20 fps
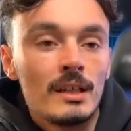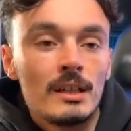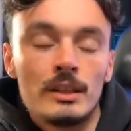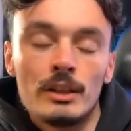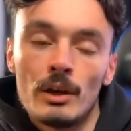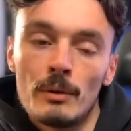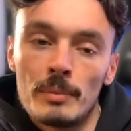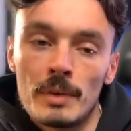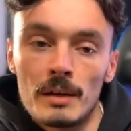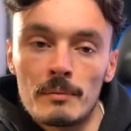You
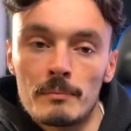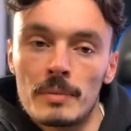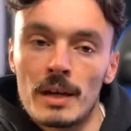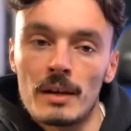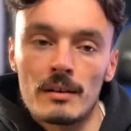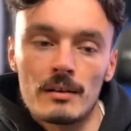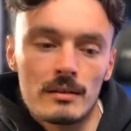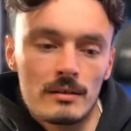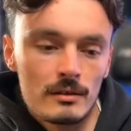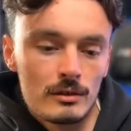know, it'd be a
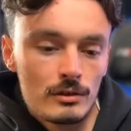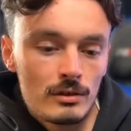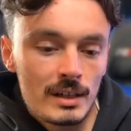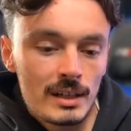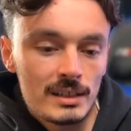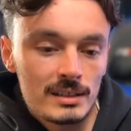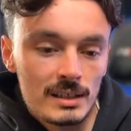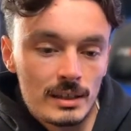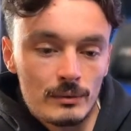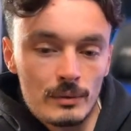bit
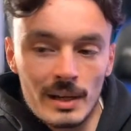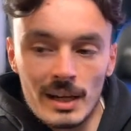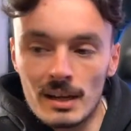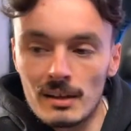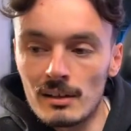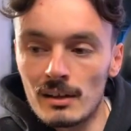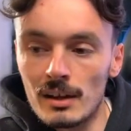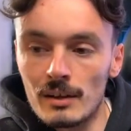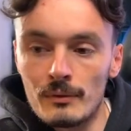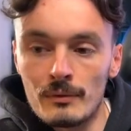crazy if we had
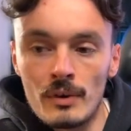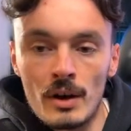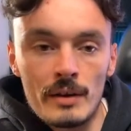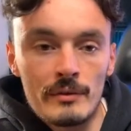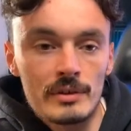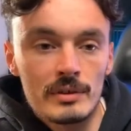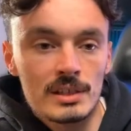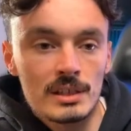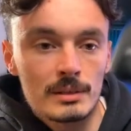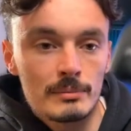like 5
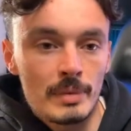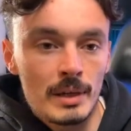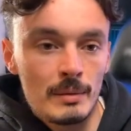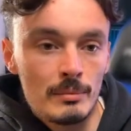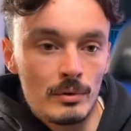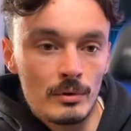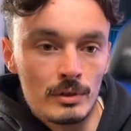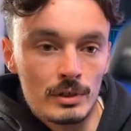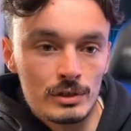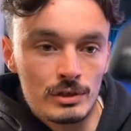or 6
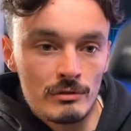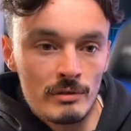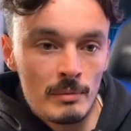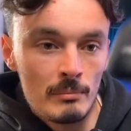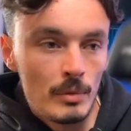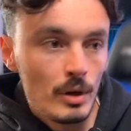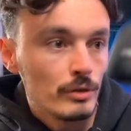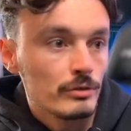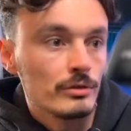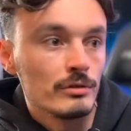people, because your
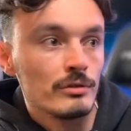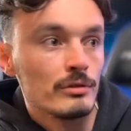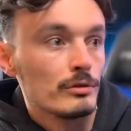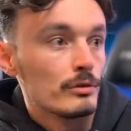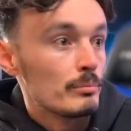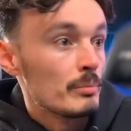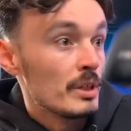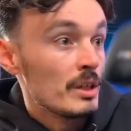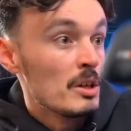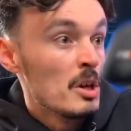inbox would
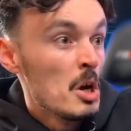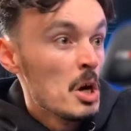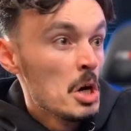just be